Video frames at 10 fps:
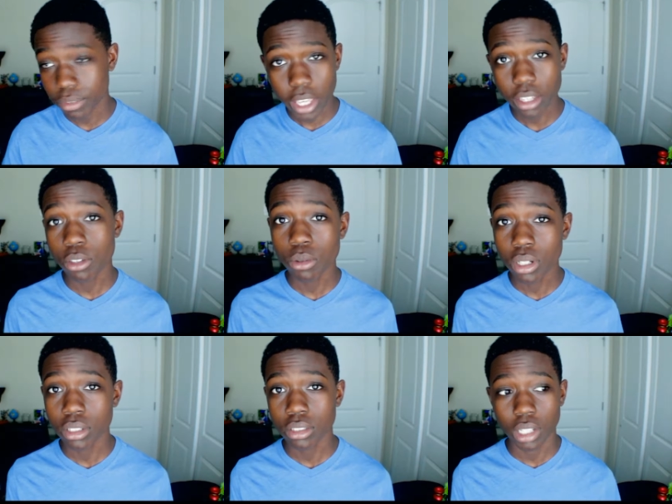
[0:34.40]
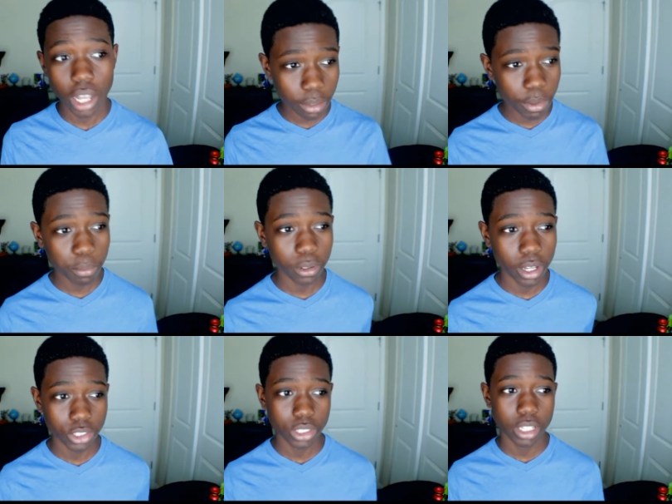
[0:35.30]
thank you, because a lot of
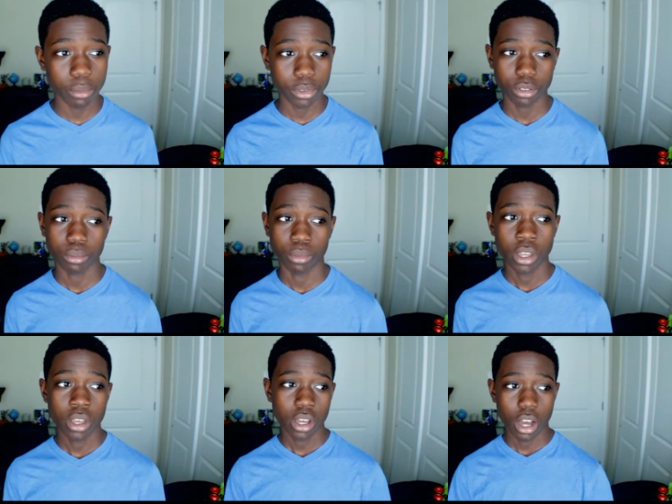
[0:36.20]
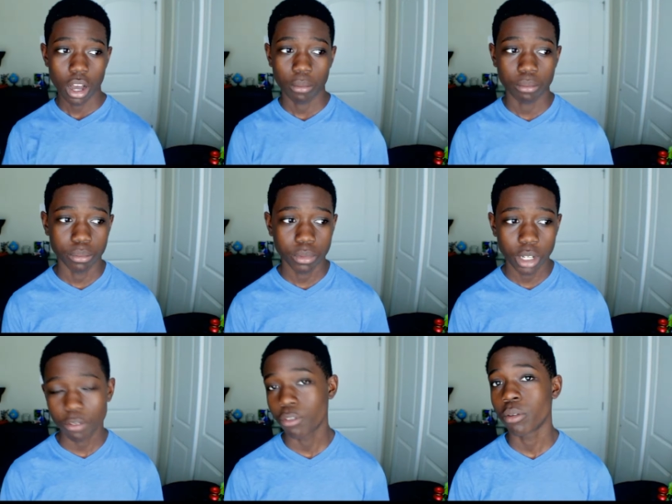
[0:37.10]
people actually gave me some
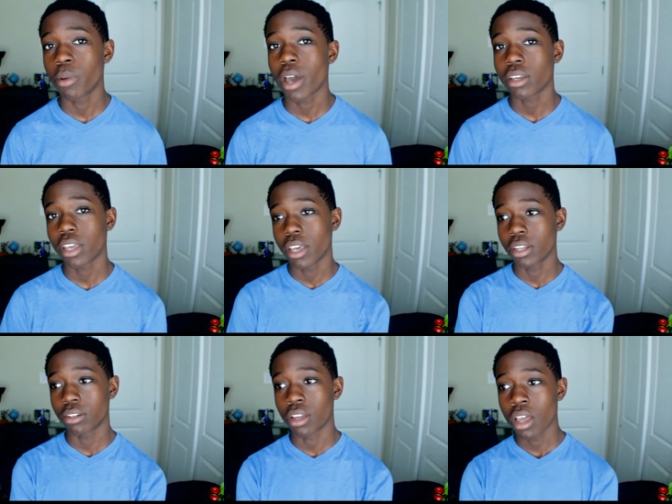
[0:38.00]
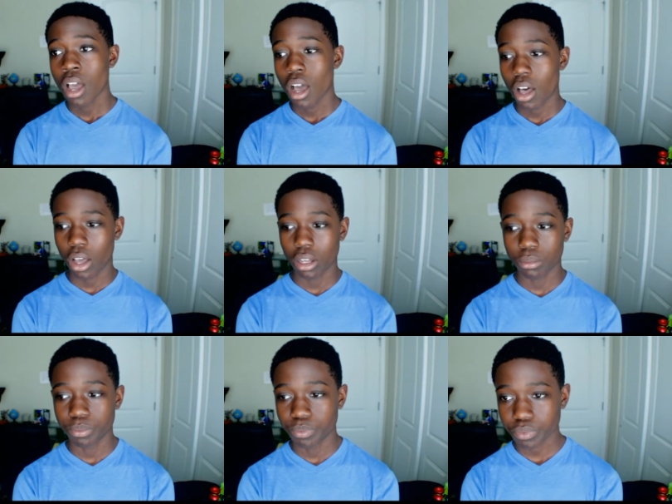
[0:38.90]
good feedback, and
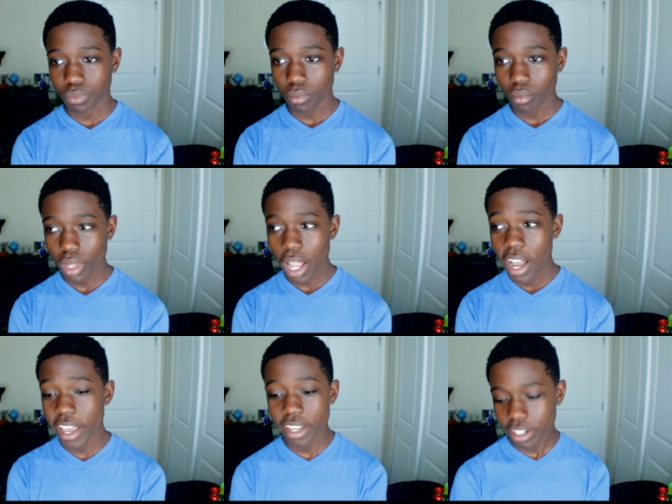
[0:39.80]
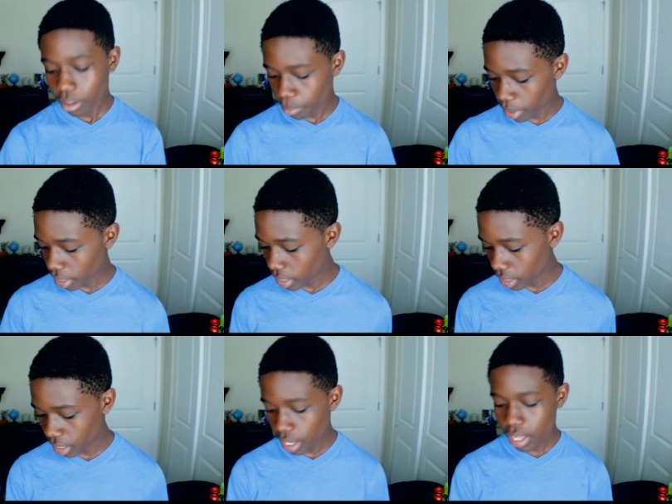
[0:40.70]
I ended up
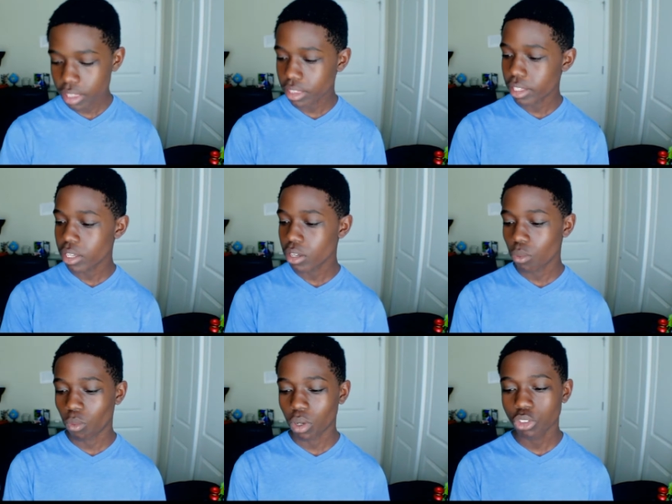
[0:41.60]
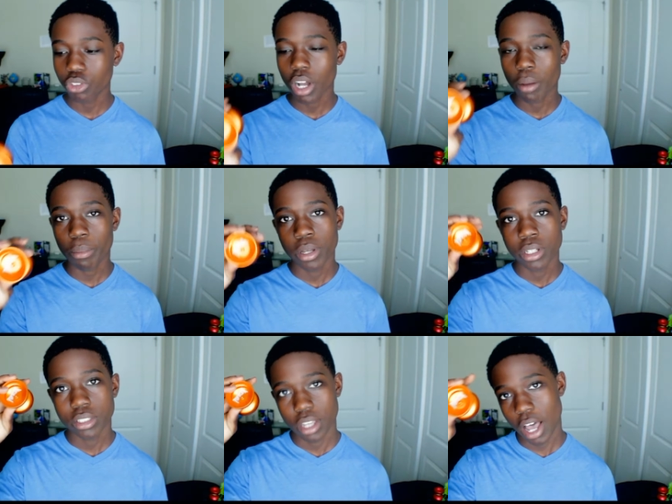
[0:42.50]
picking the Onedrop
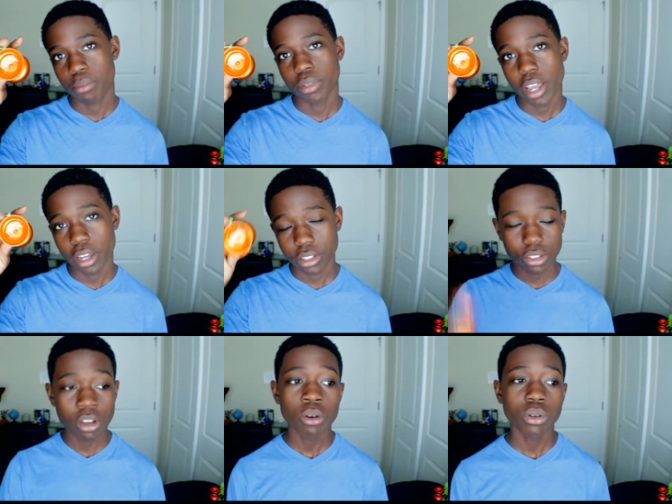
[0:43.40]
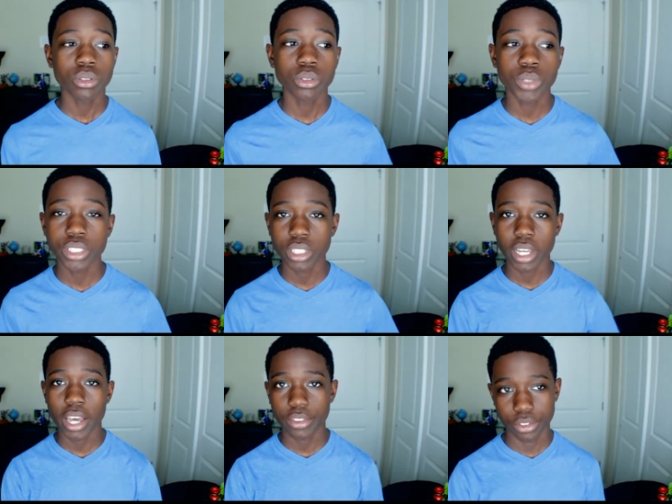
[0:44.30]
Topdeck. So the reason
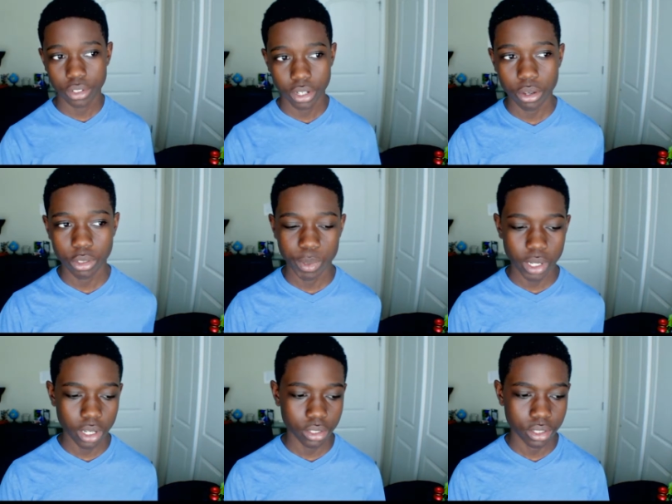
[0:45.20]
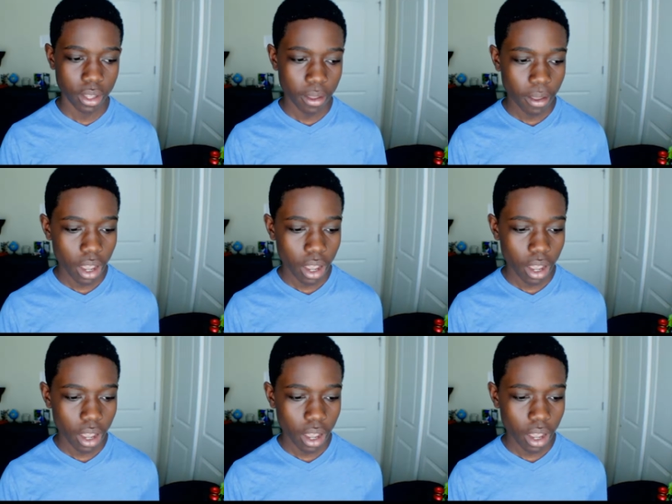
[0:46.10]
I got this yo-yo is because